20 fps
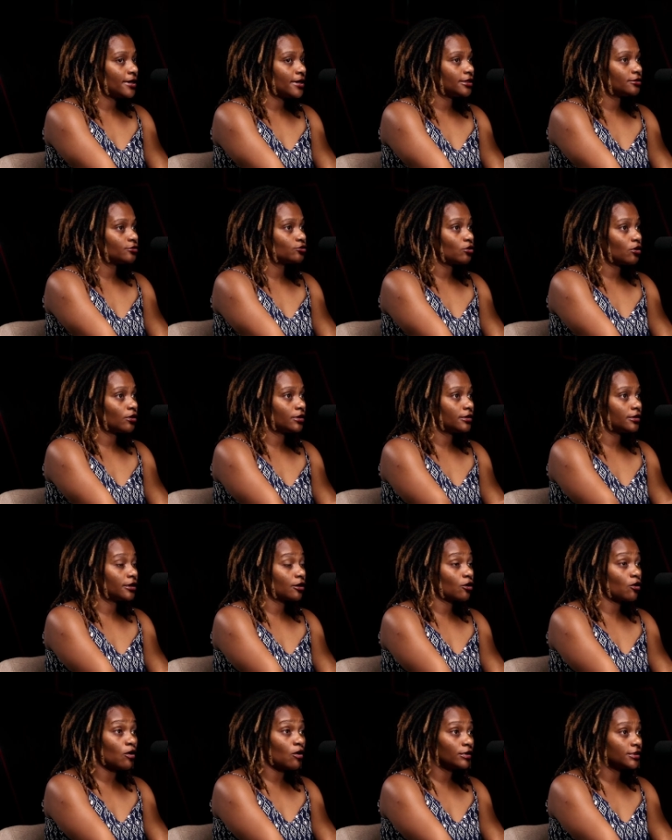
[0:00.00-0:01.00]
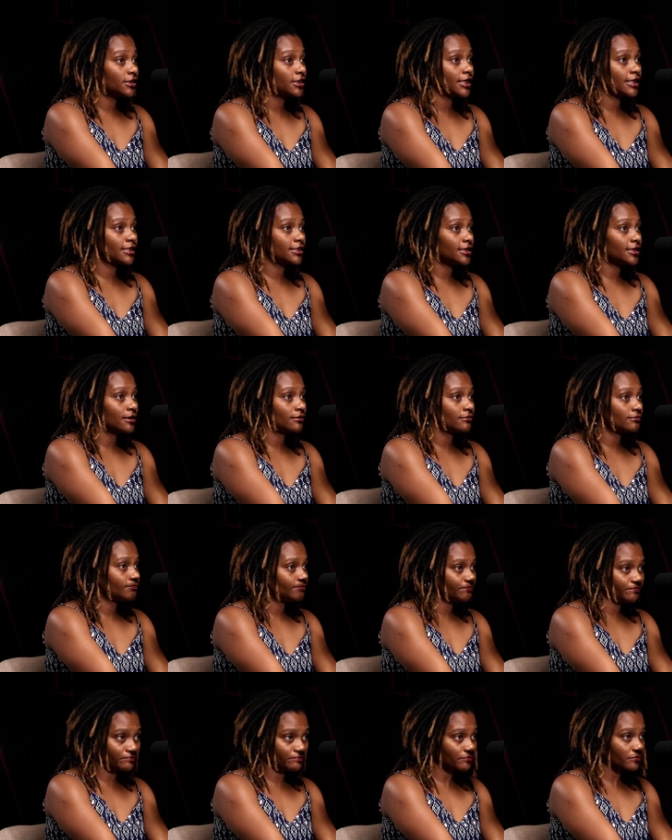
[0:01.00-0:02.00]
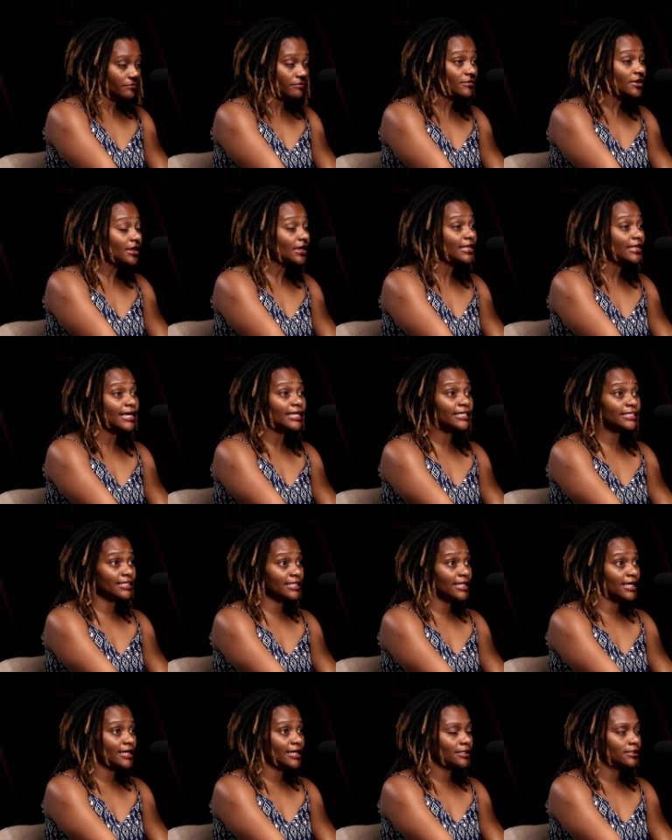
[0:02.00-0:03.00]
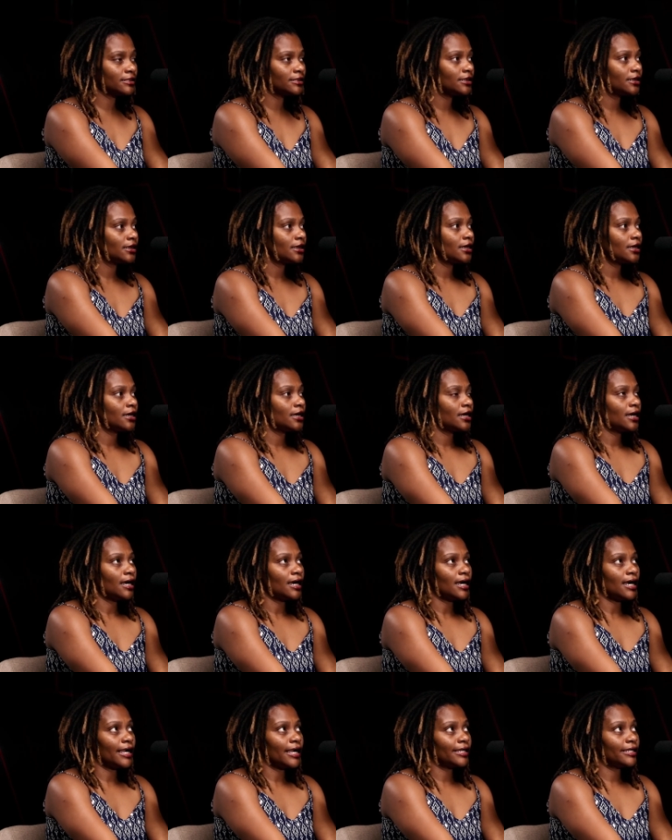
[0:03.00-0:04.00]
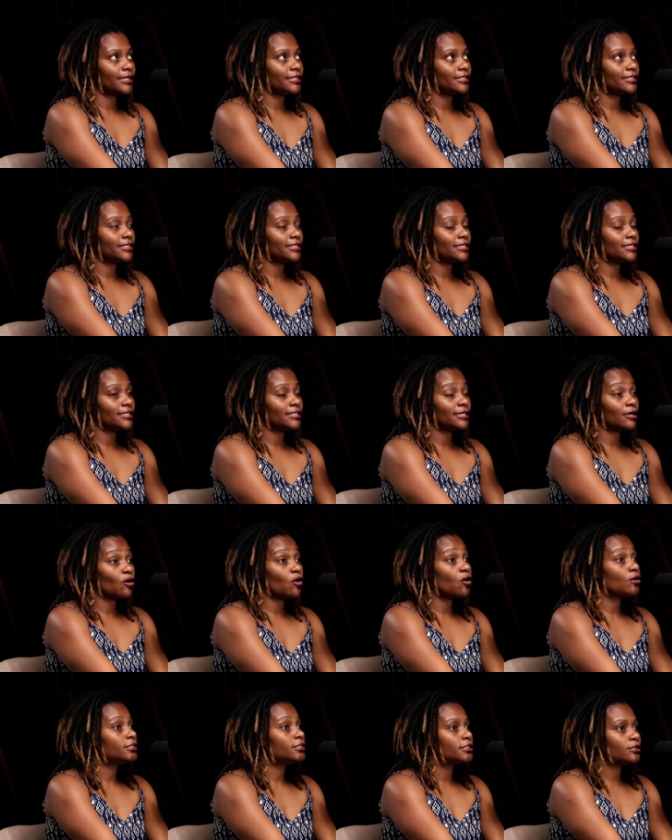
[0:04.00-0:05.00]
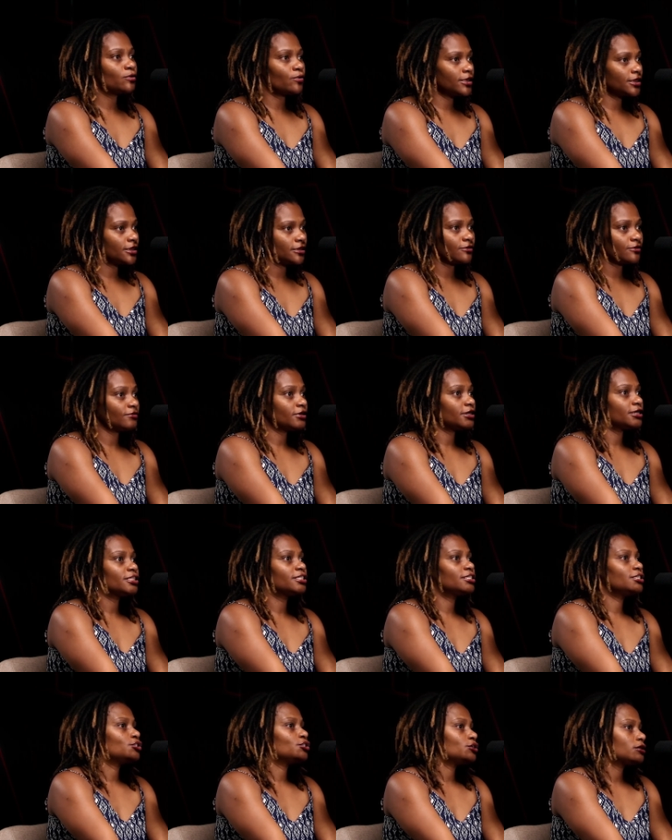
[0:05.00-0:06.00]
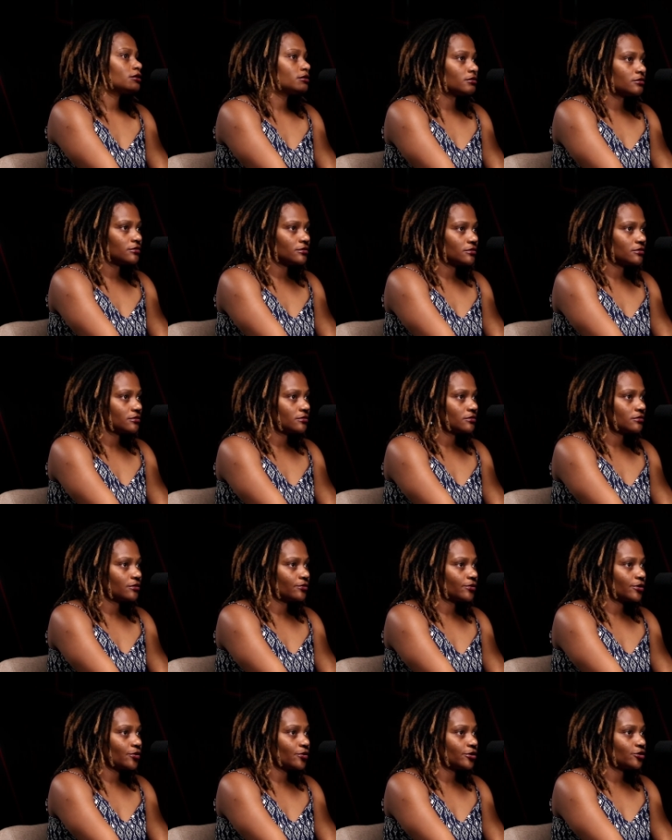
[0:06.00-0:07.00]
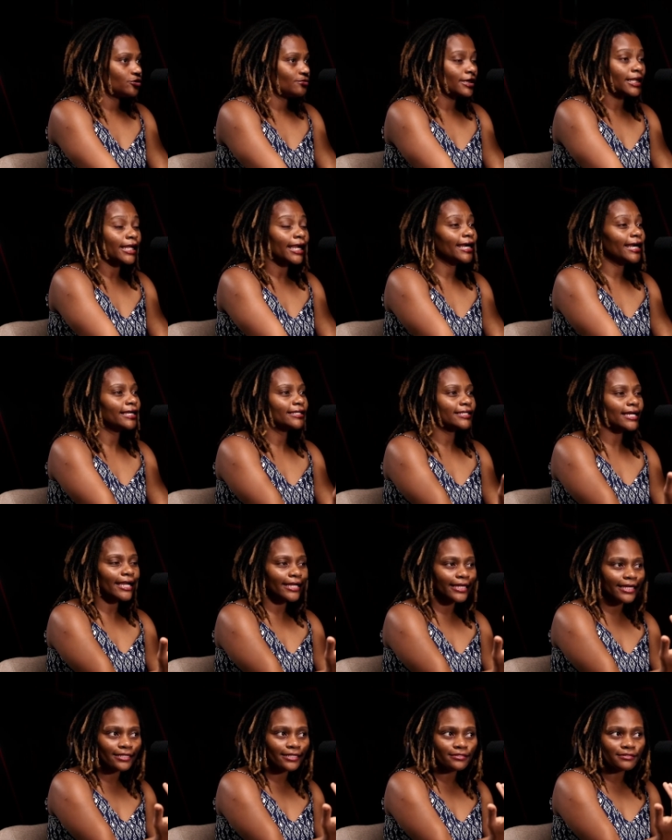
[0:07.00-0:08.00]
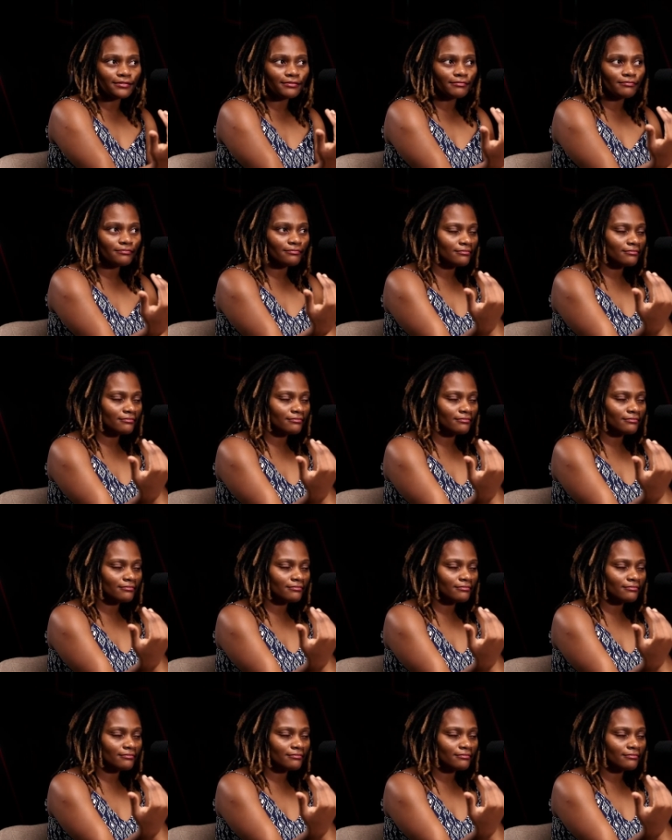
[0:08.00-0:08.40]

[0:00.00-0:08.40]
based on the context that that is there yeah i can see the consequences of the decision that we're going to make like i, I can